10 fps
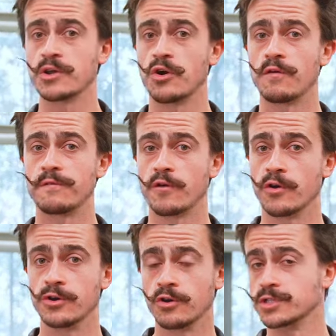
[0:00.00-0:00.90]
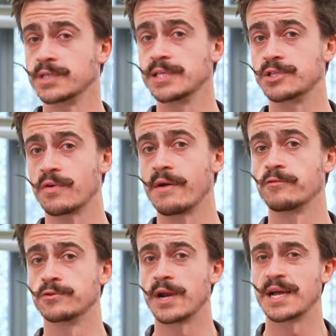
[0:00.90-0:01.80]
it off-road onto these
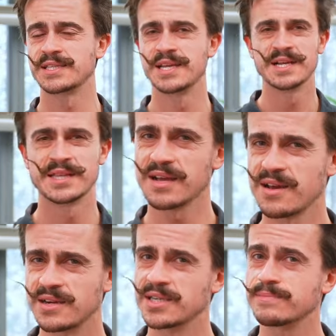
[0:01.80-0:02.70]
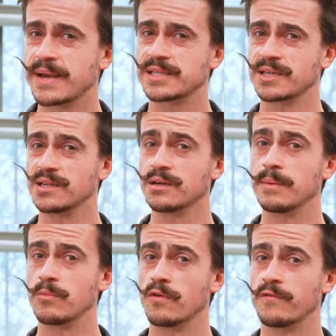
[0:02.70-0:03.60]
gravel tracks. That kind of just makes it a little
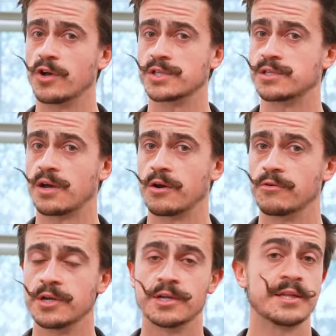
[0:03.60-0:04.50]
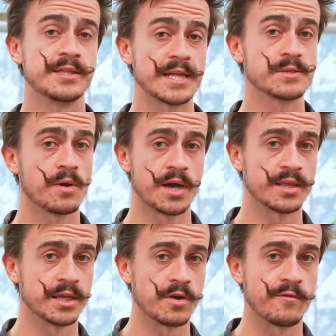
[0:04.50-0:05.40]
bit more versatile. That's why I
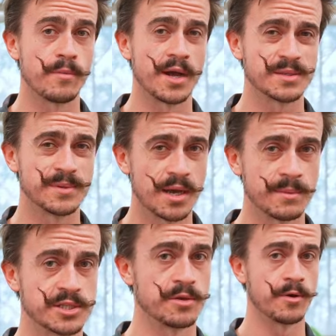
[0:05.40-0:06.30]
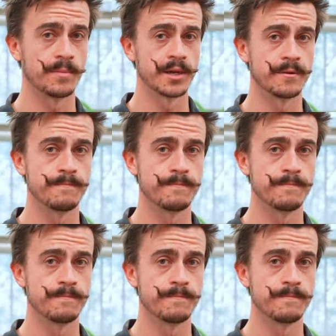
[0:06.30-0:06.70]
think gravel bikes are becoming so popular.